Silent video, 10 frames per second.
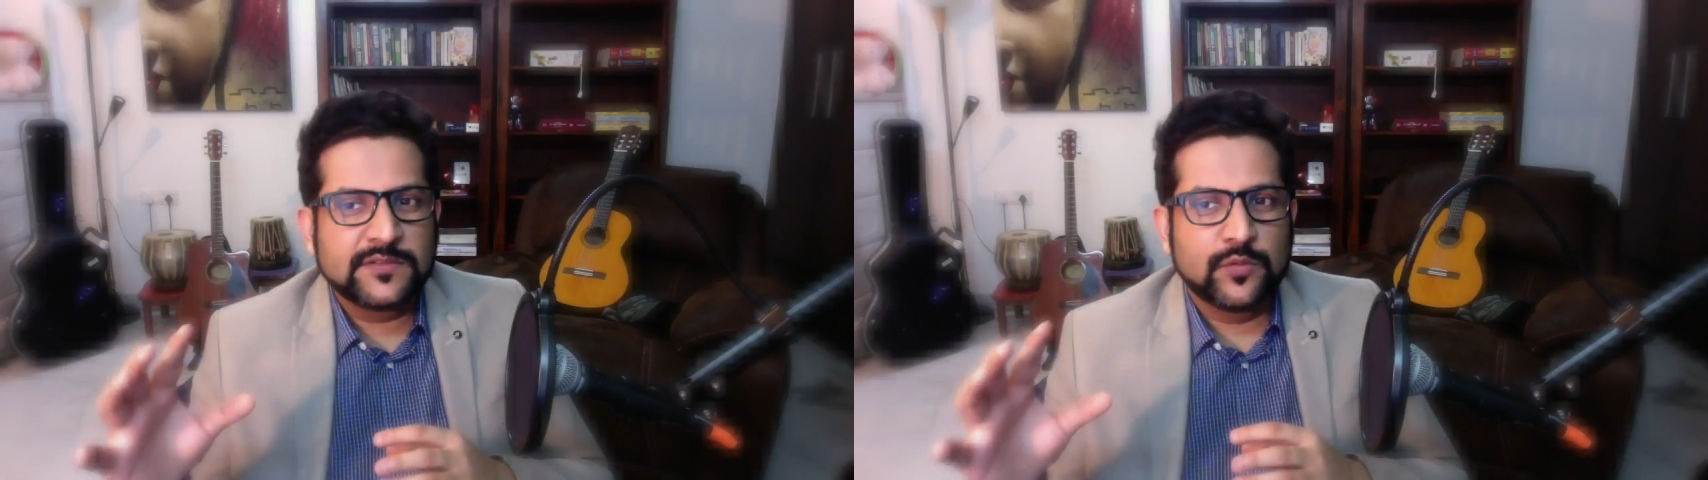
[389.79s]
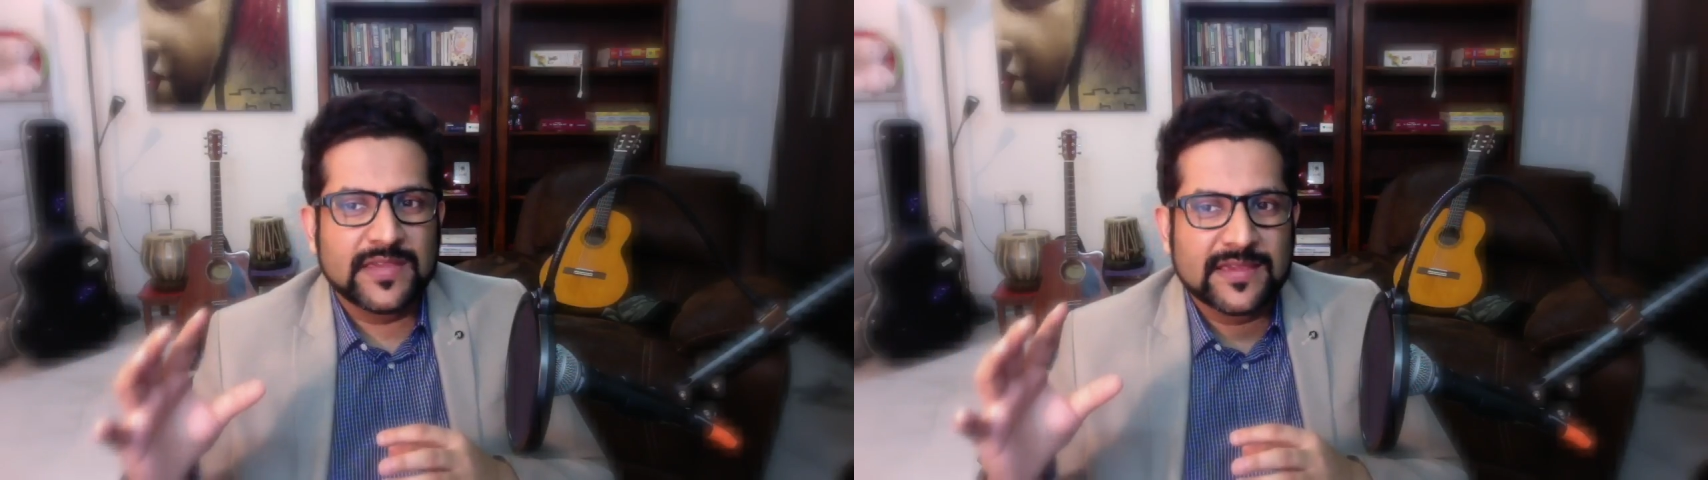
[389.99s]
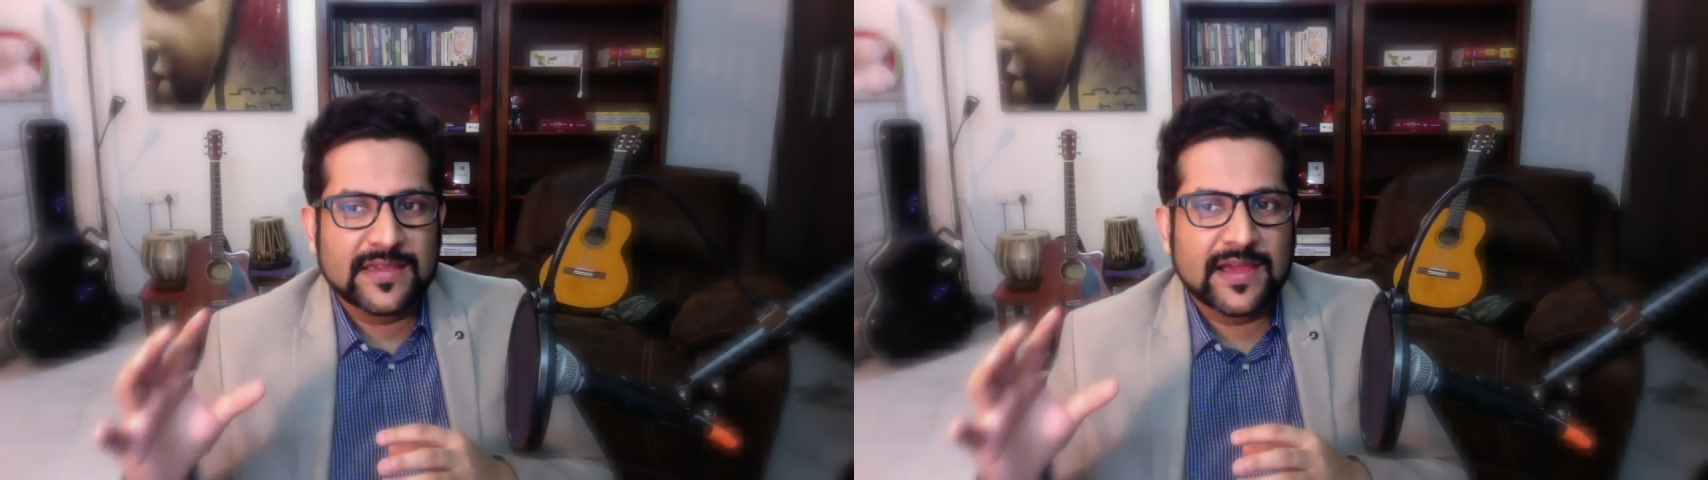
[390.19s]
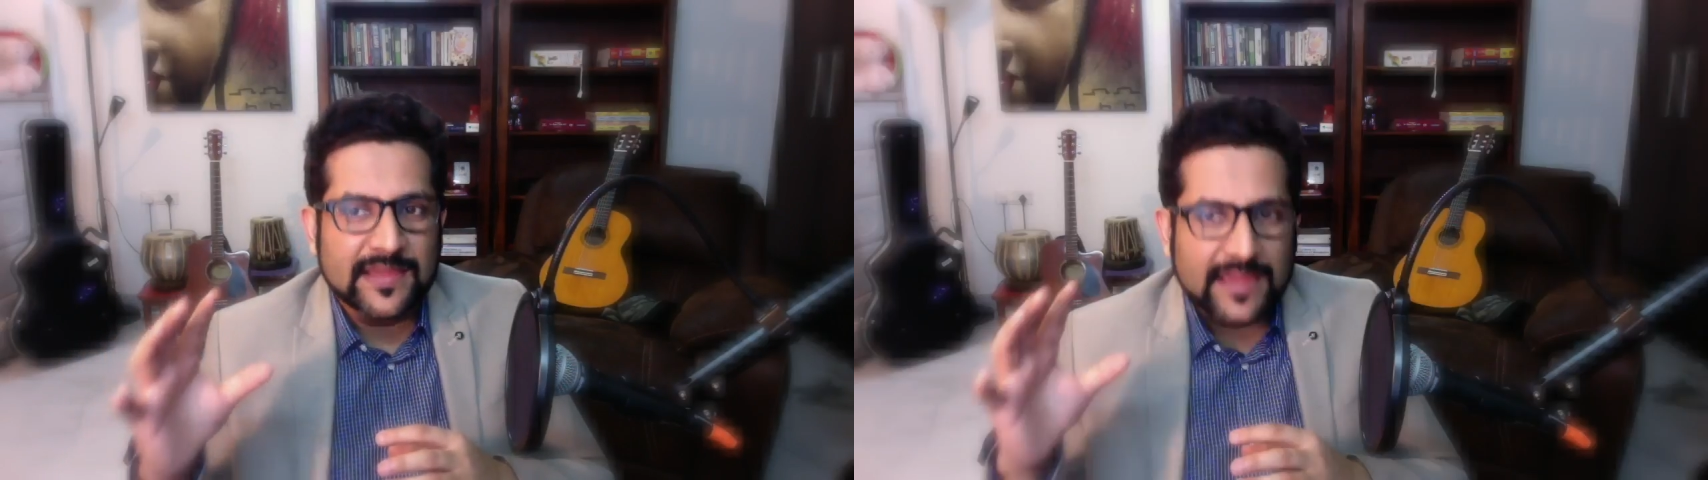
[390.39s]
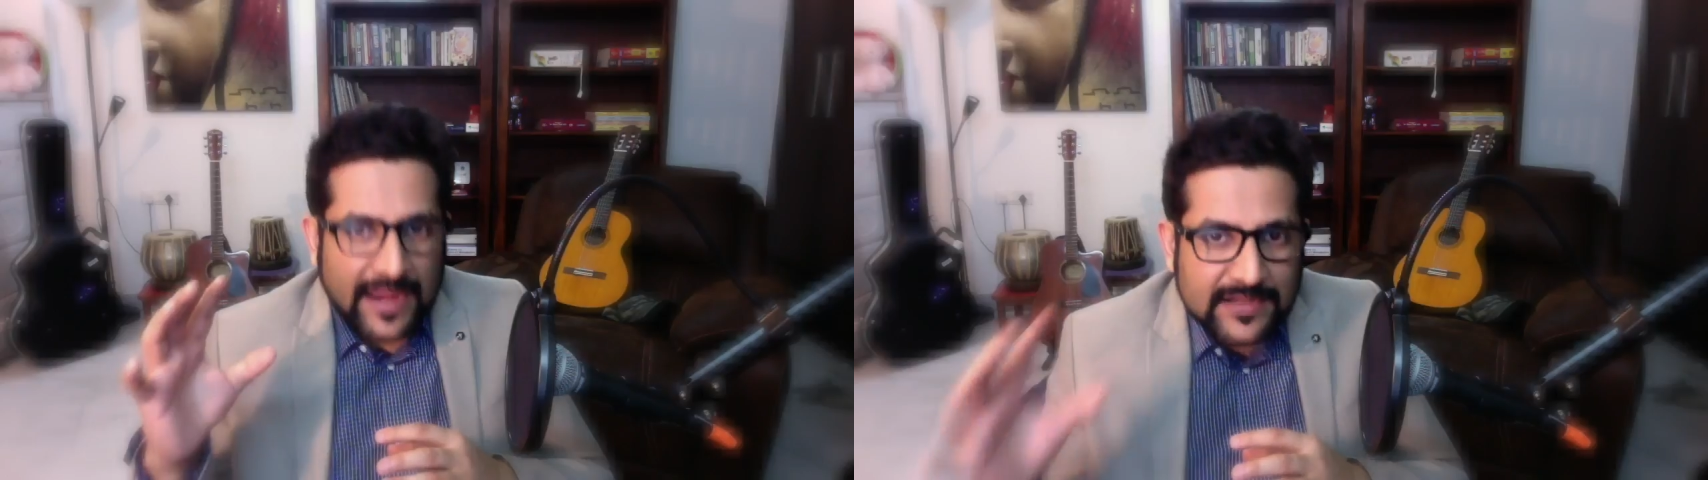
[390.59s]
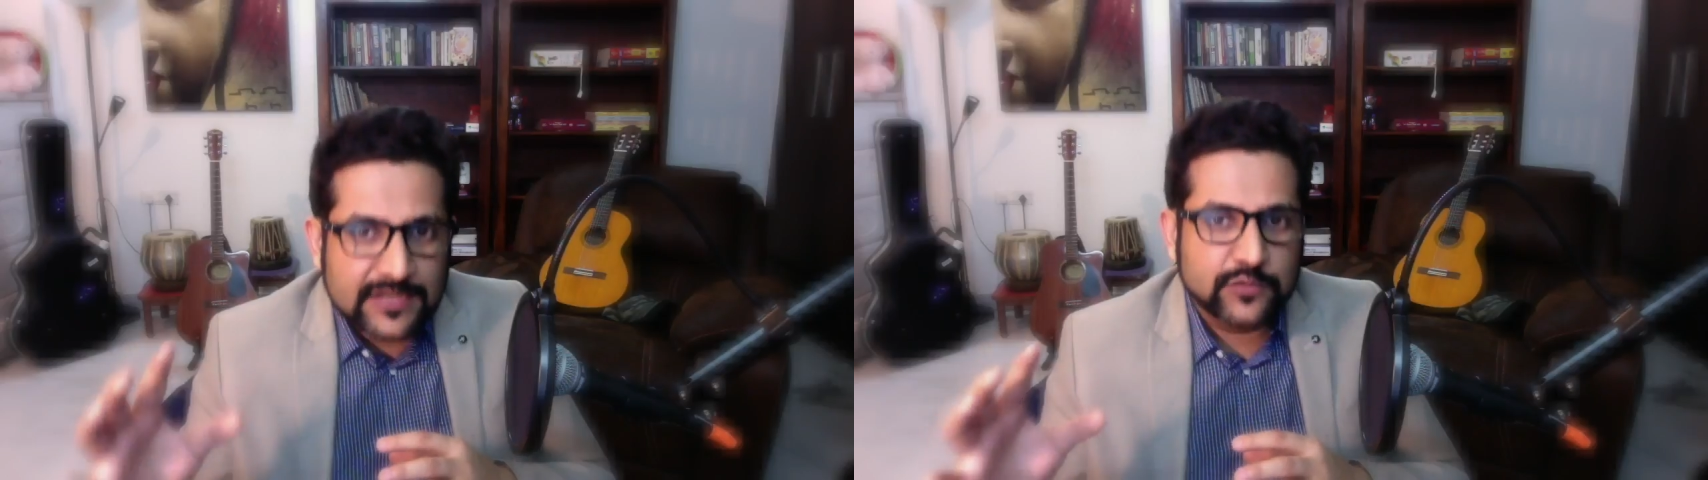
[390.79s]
to AAI Act